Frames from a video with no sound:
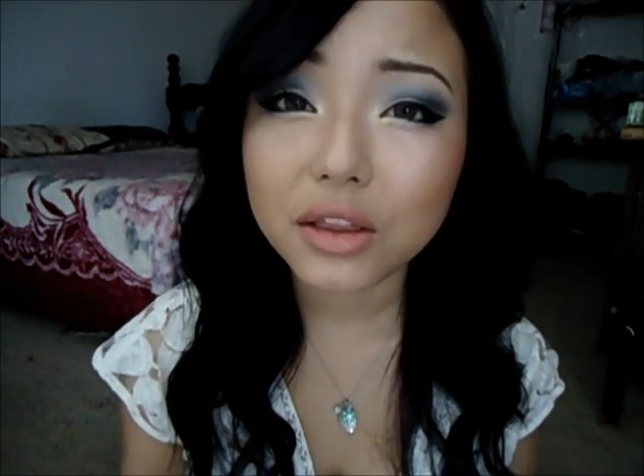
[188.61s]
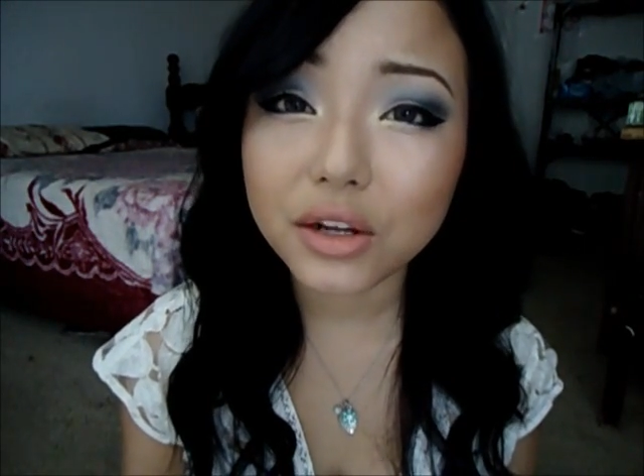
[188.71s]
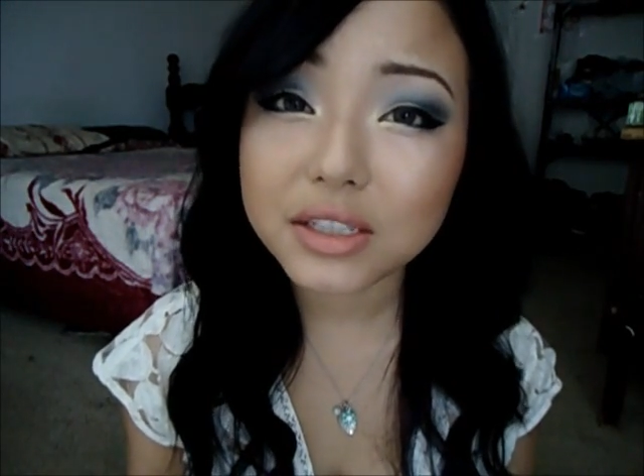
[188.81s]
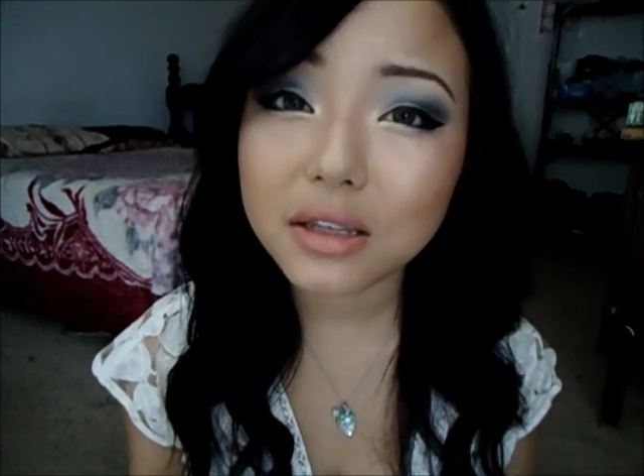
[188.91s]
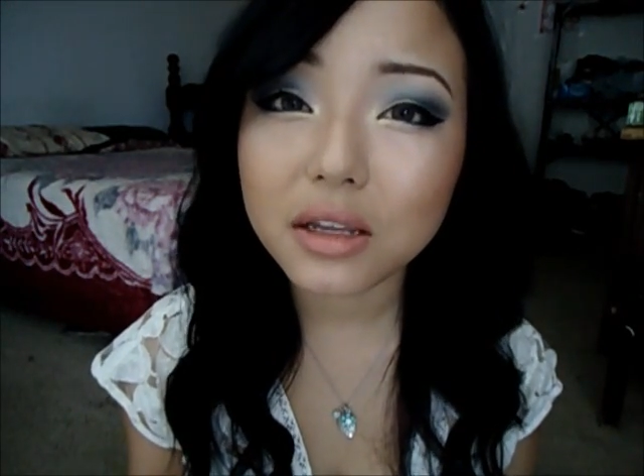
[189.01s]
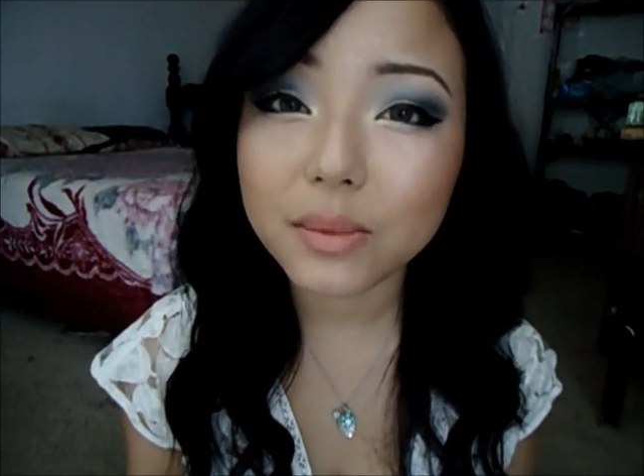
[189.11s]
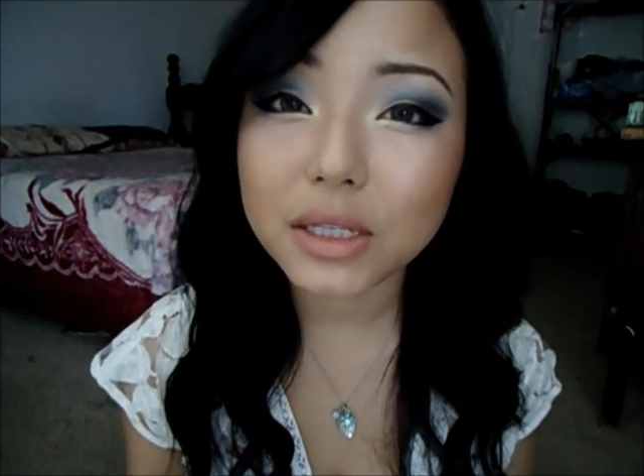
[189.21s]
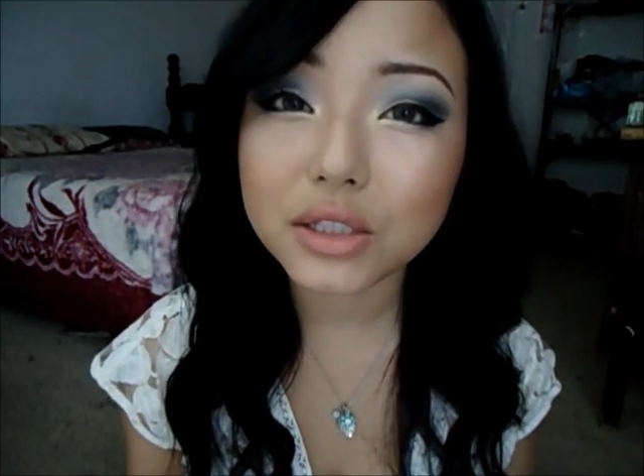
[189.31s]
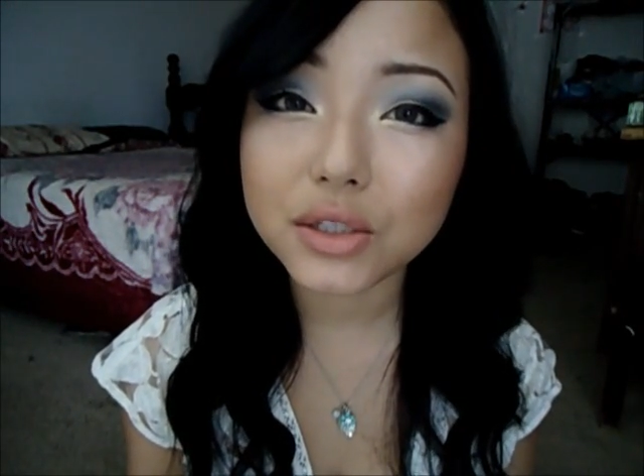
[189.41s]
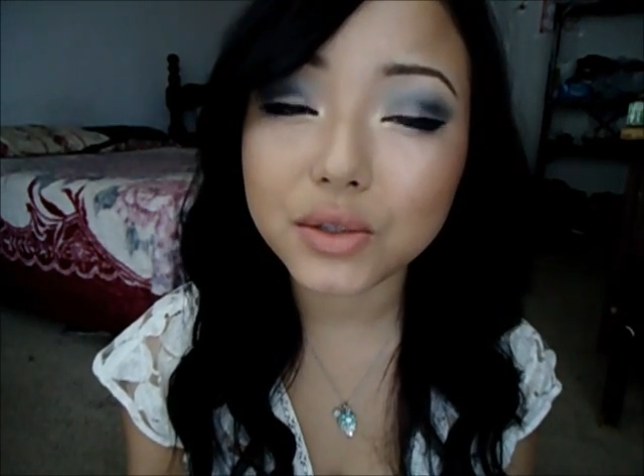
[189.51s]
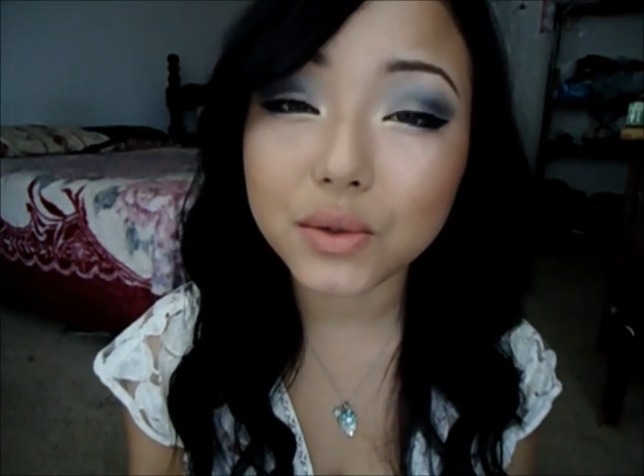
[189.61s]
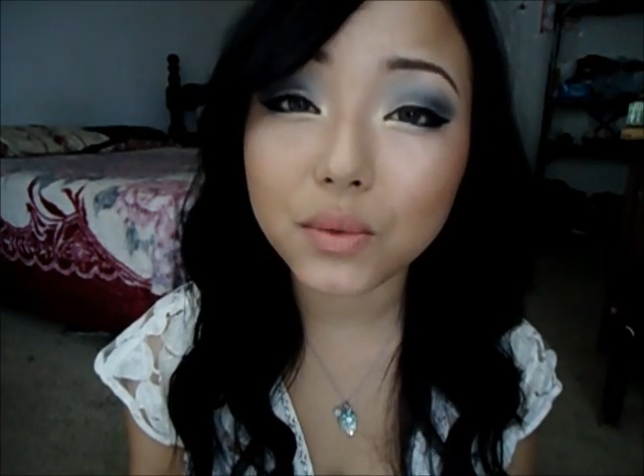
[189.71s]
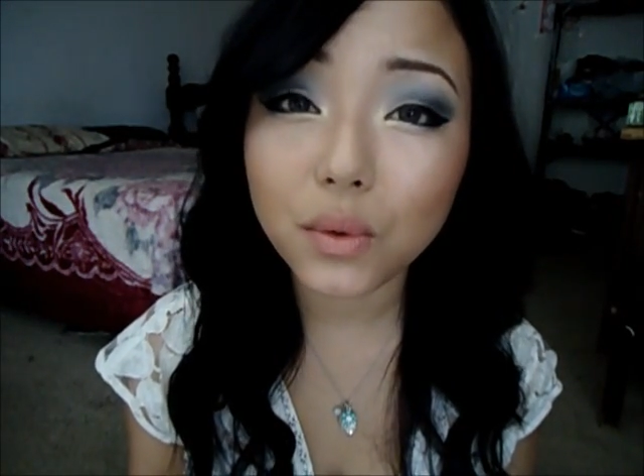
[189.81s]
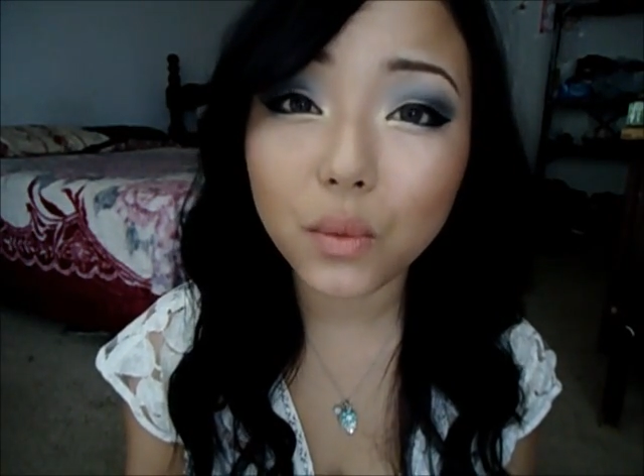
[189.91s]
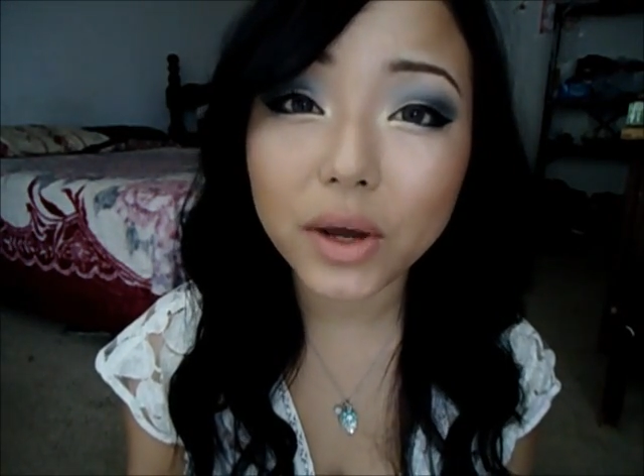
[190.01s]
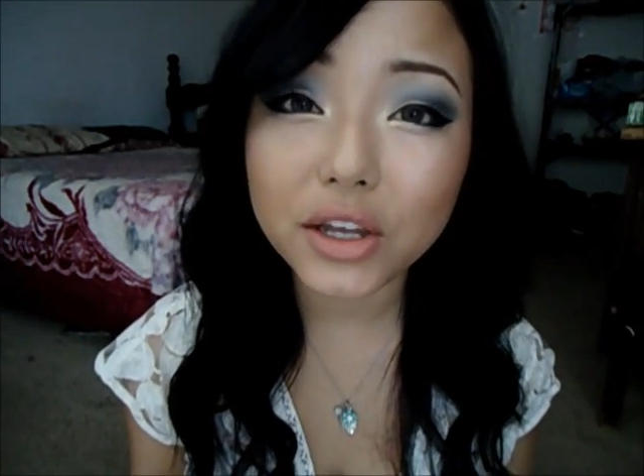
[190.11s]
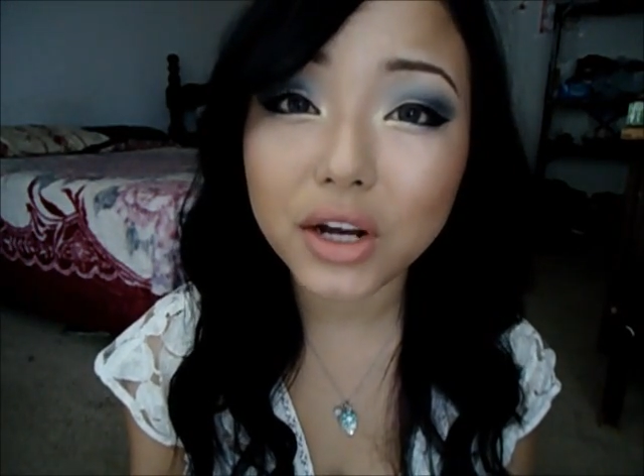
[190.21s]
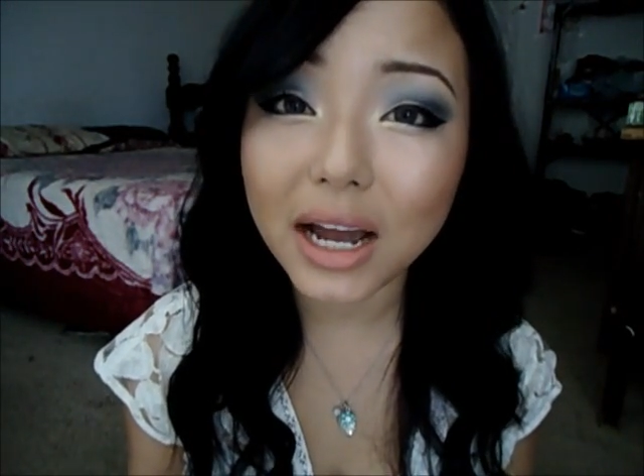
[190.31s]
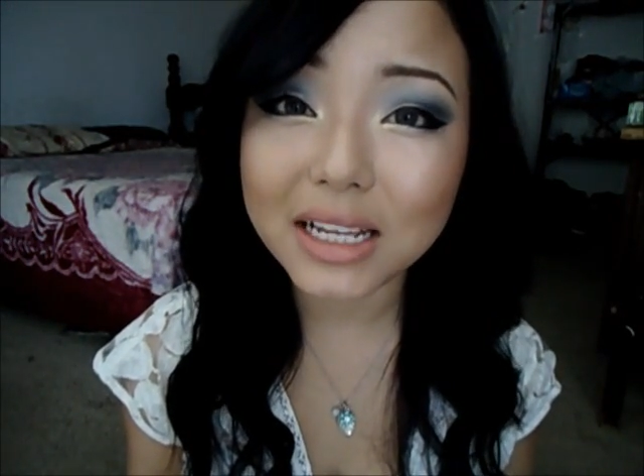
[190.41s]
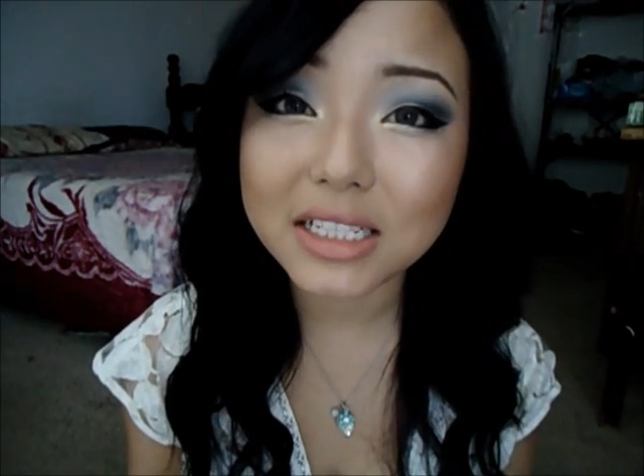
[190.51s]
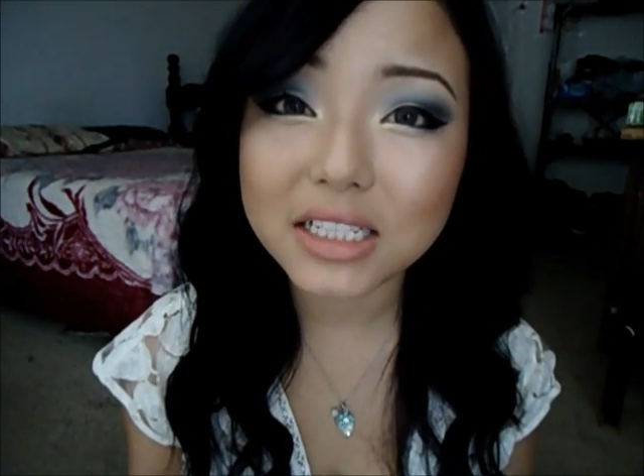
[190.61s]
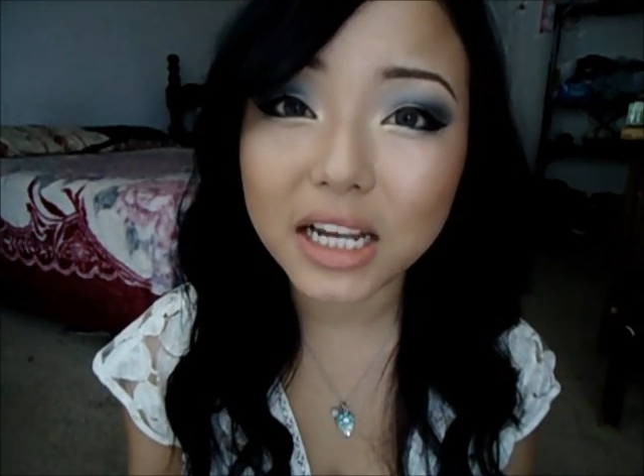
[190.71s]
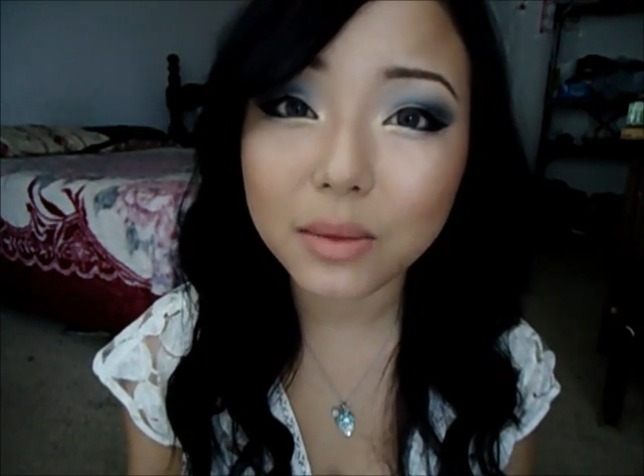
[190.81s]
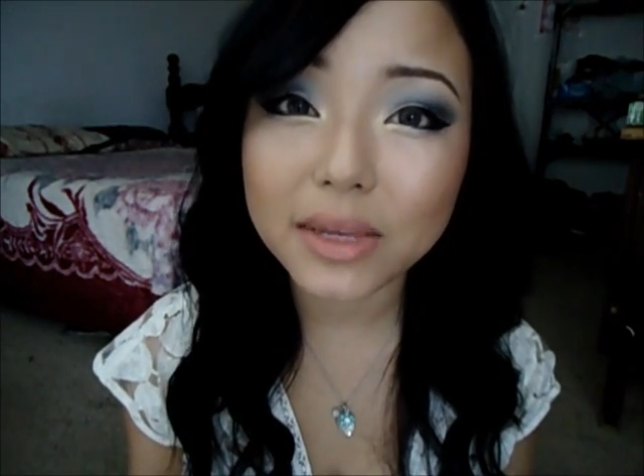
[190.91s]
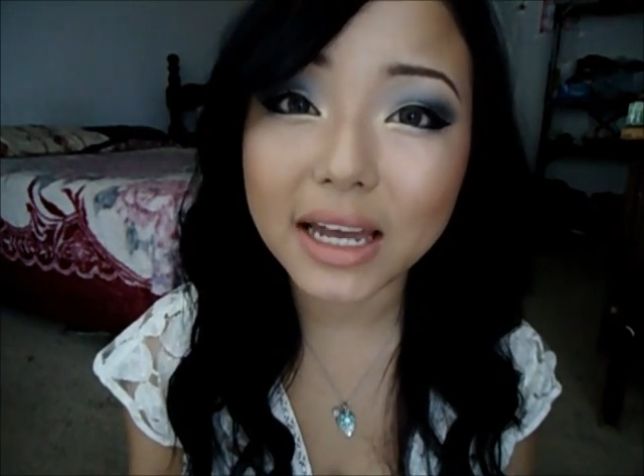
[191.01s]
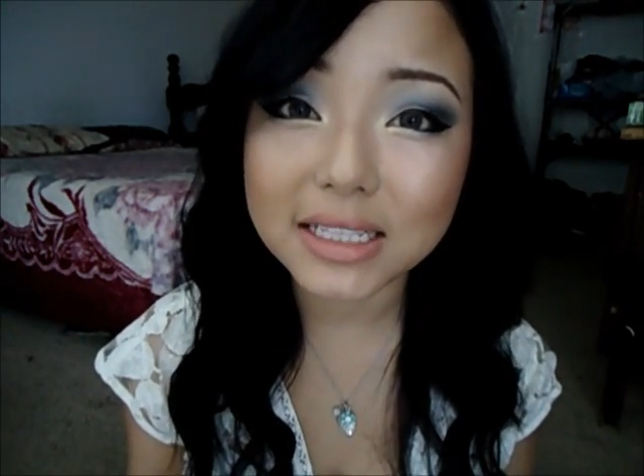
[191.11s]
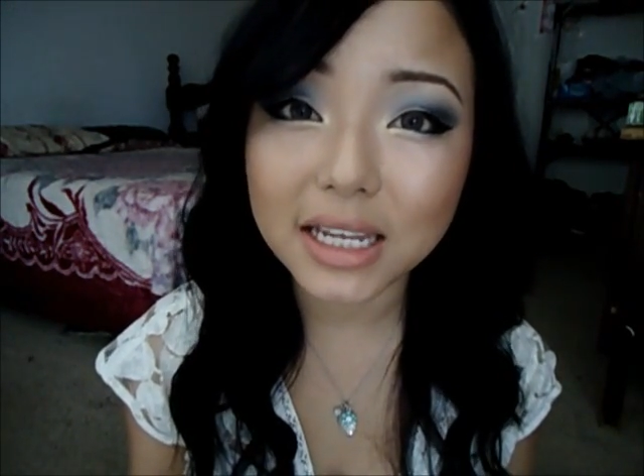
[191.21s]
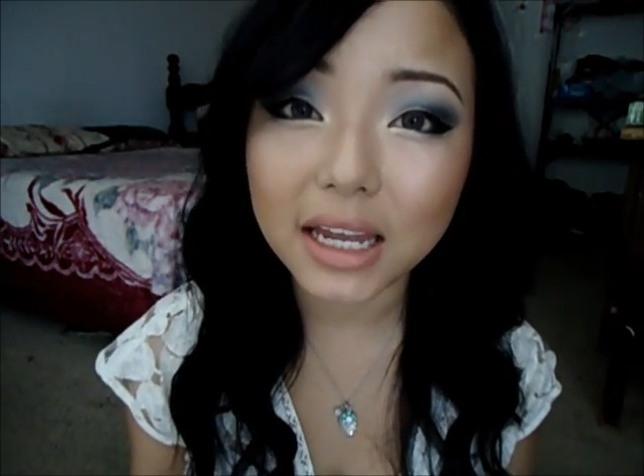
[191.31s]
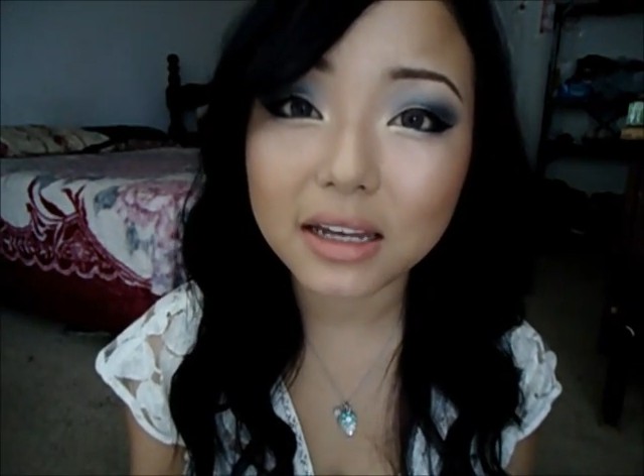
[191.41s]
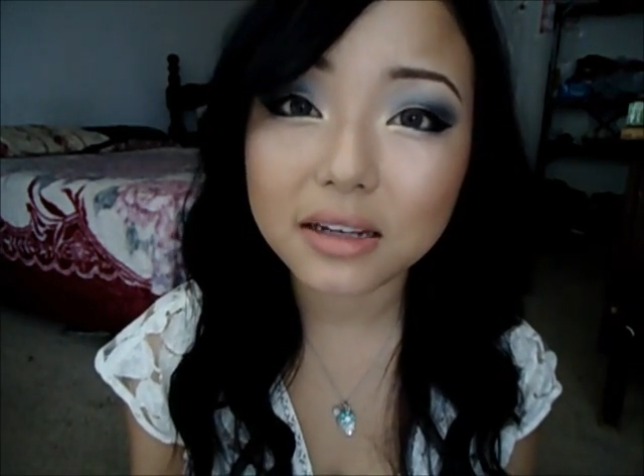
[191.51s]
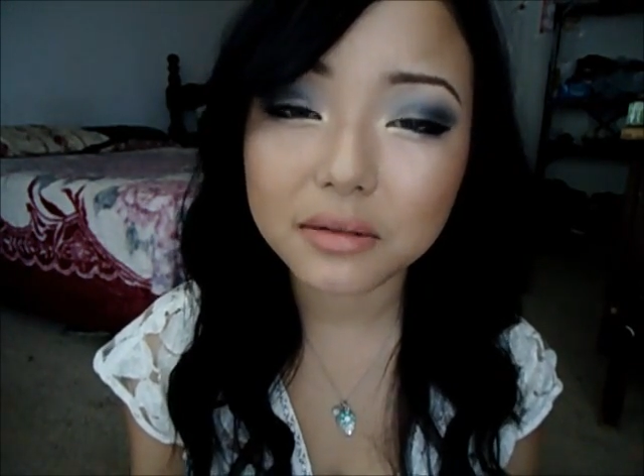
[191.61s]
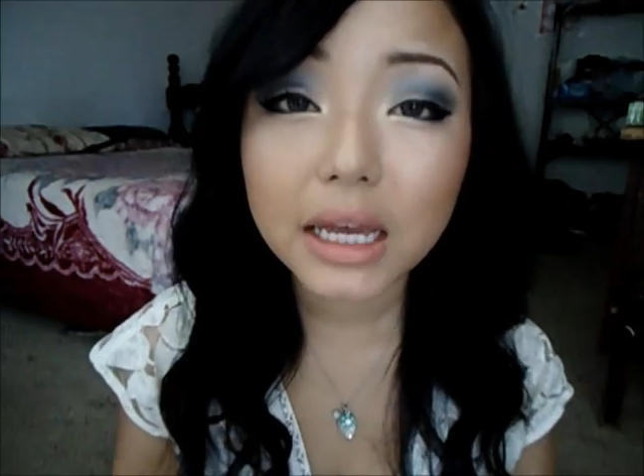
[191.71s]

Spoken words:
there's a limit to what your eye shape can take.